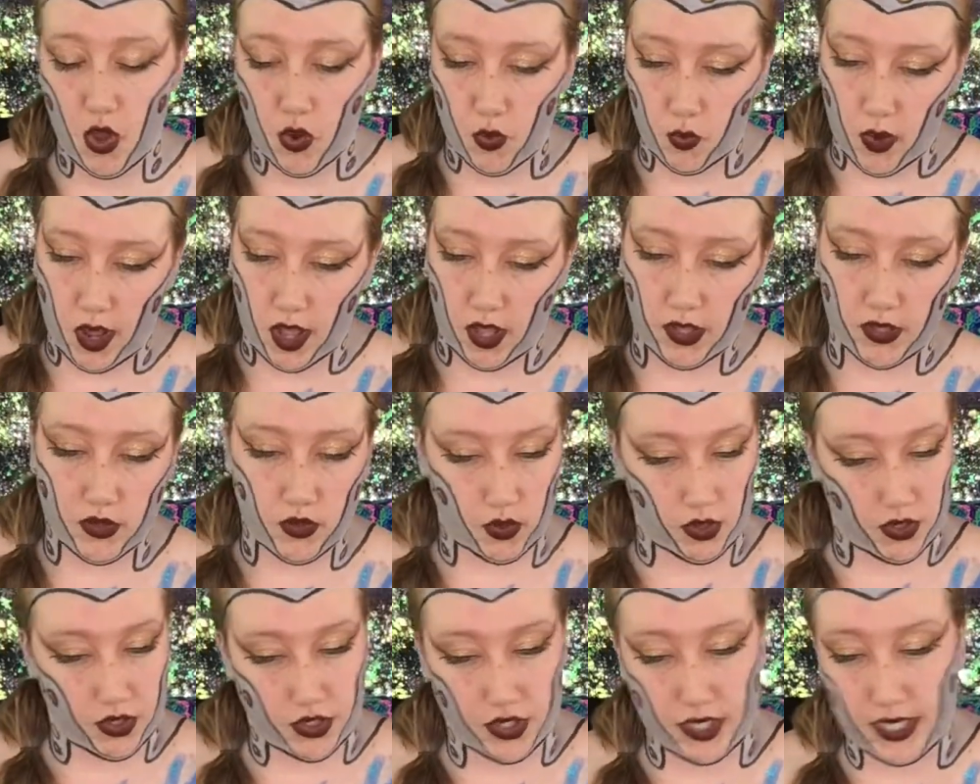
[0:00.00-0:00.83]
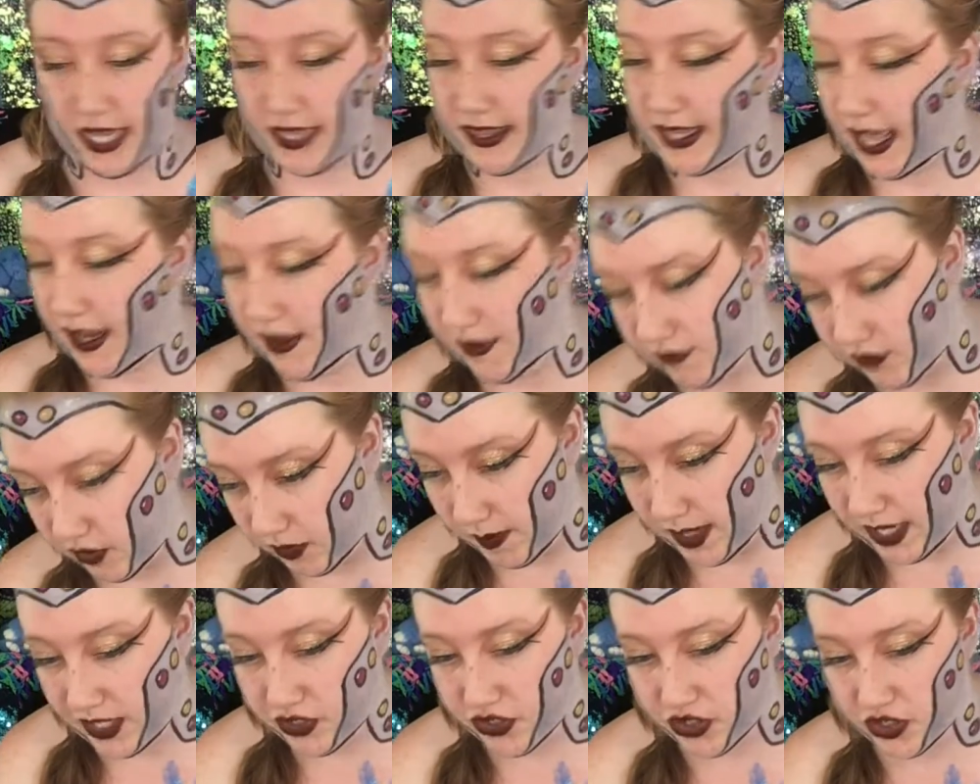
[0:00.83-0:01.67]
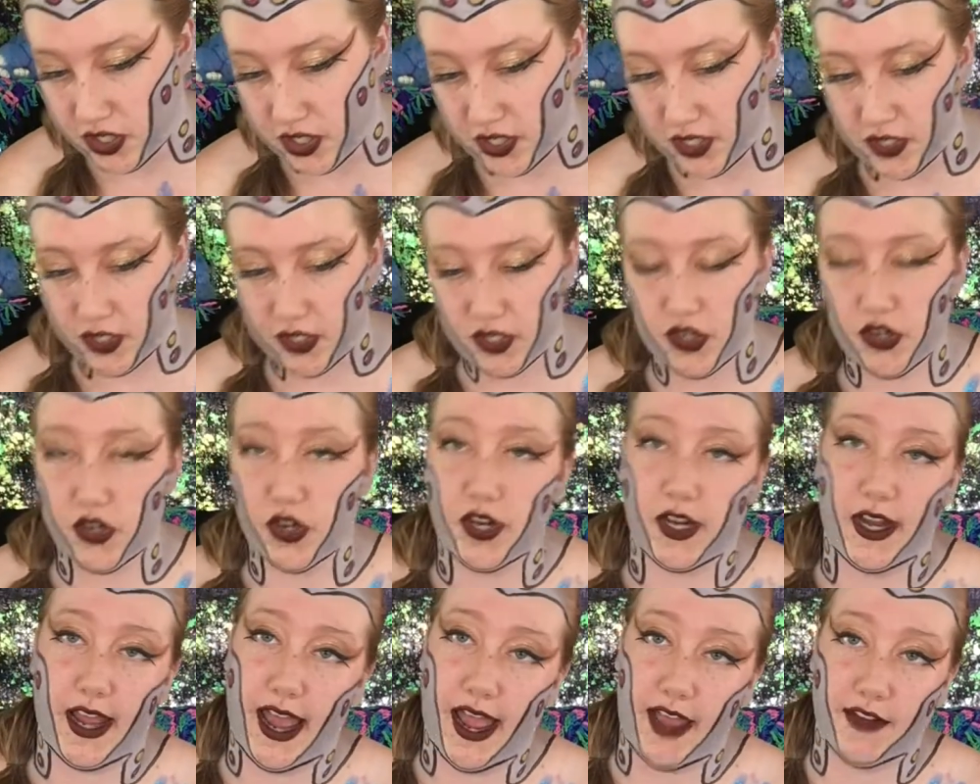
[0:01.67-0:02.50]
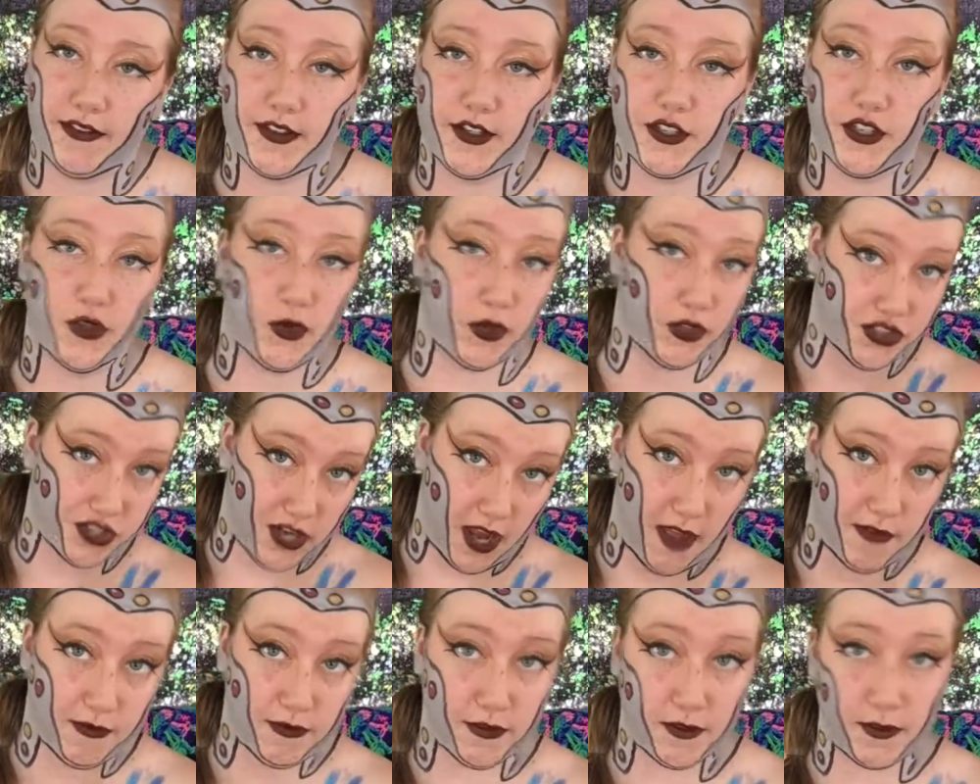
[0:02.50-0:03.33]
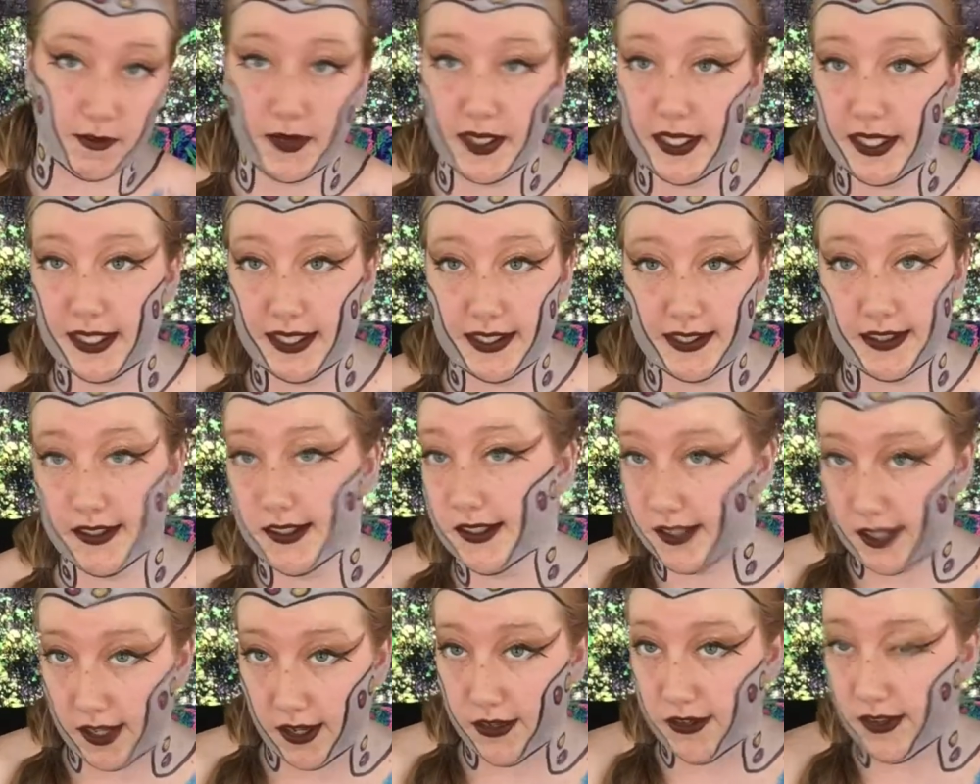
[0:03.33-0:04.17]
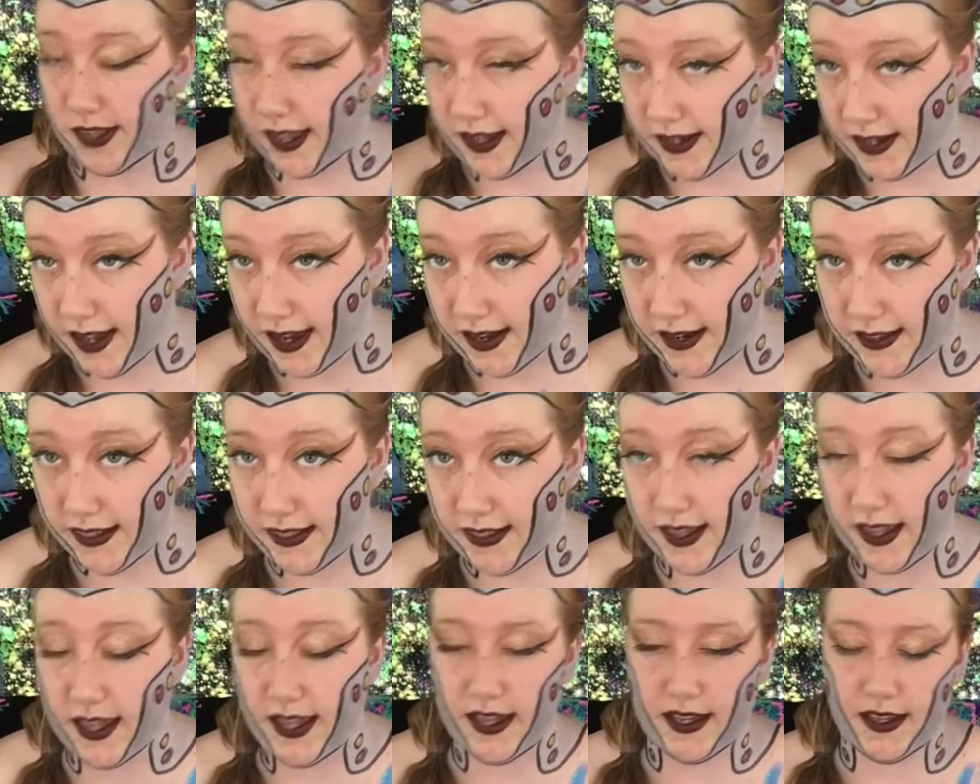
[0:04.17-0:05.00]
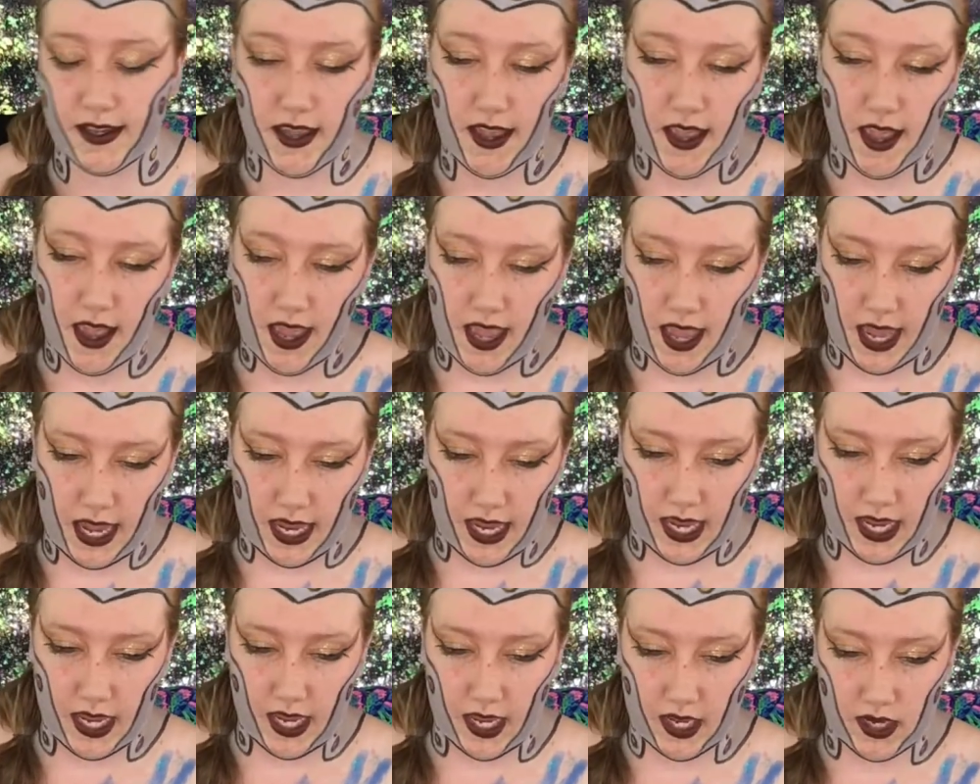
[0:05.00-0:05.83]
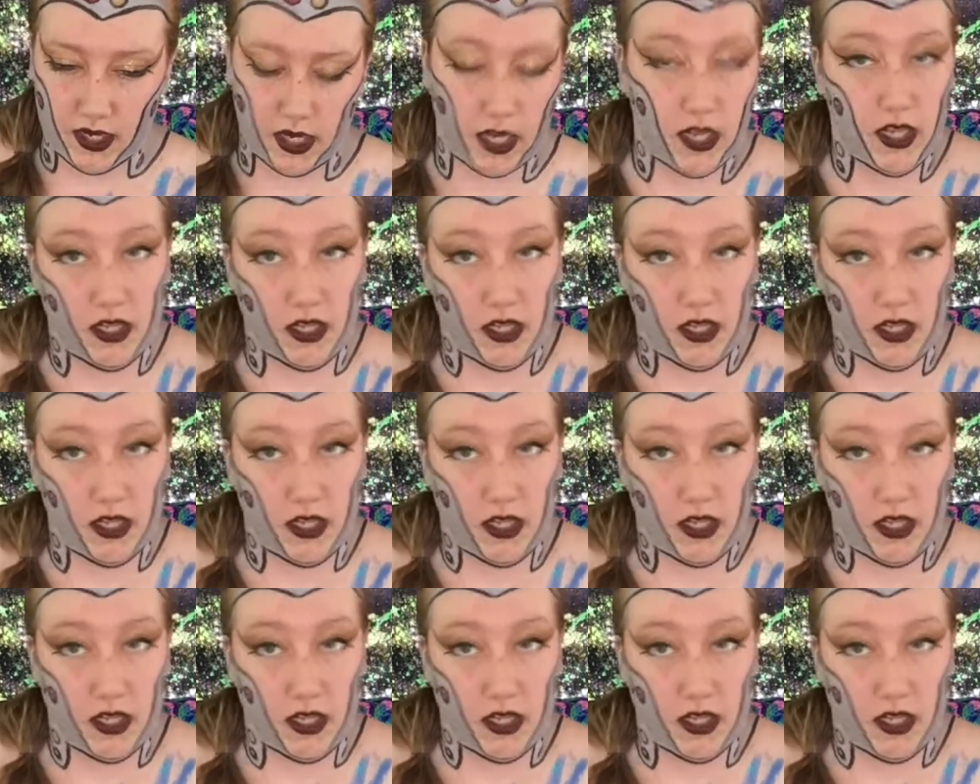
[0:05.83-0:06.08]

well, in order to get that information, you're gonna have to do a job for me, you know, that kind of thing, and